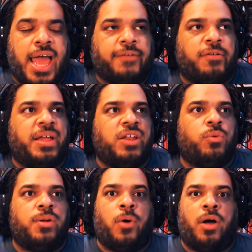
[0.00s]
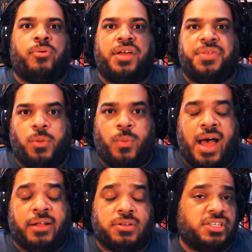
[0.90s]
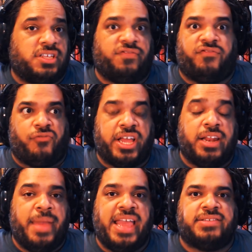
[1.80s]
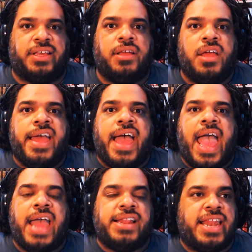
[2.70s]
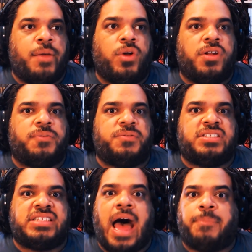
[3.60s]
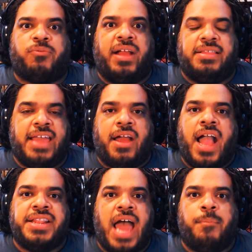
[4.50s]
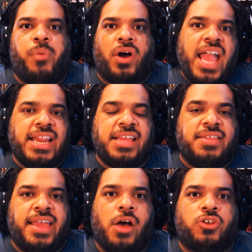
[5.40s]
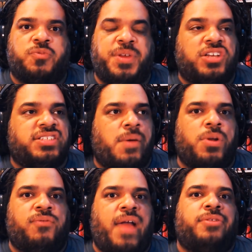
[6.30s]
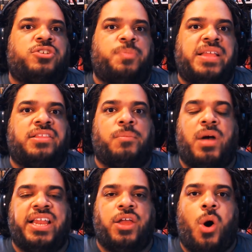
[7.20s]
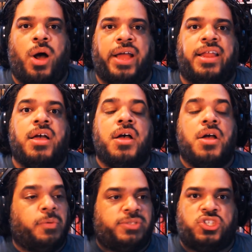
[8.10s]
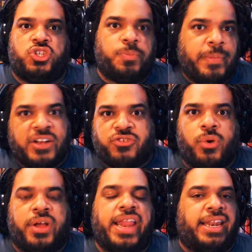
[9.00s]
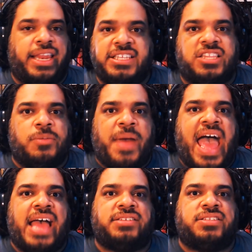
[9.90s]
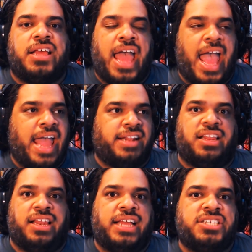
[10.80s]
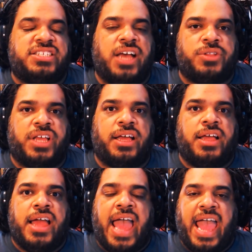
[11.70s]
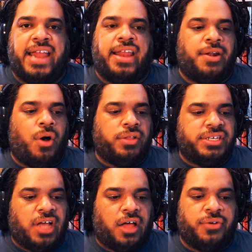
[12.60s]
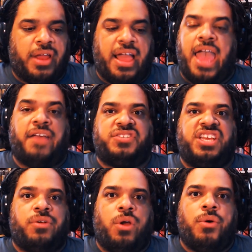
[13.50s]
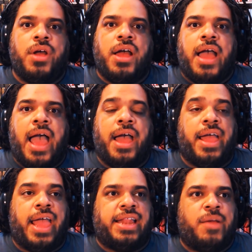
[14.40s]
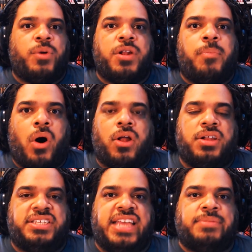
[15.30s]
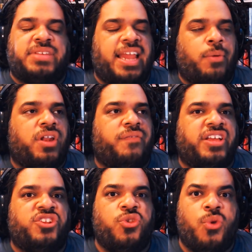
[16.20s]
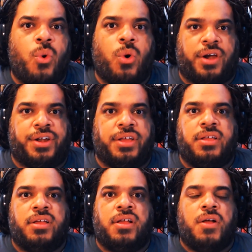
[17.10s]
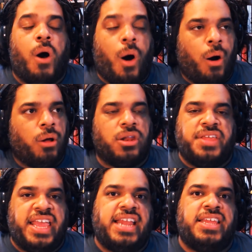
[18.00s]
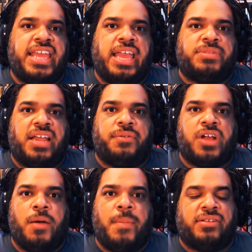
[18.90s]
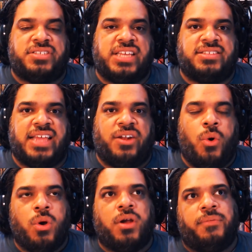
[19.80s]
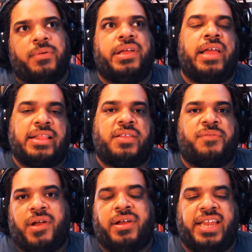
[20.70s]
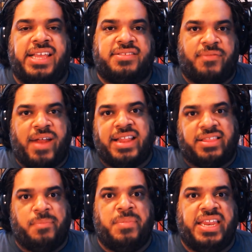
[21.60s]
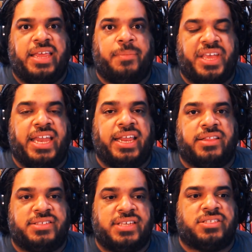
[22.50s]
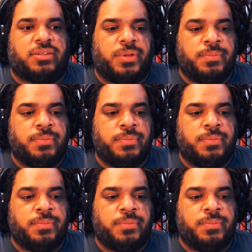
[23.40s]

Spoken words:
Everybody would have bought Breath of the Wild because it's freaking amazing. And then they would have stopped right there and not bought anything else because they would have rather spent their money on Super Metroid and Link to the Past and The Legend of Zelda and all these other F-Zero. And they would have bought all these games and they would have ignored all of the indie games that have come out since then. Or at the very least, right at the immediate beginning of the system.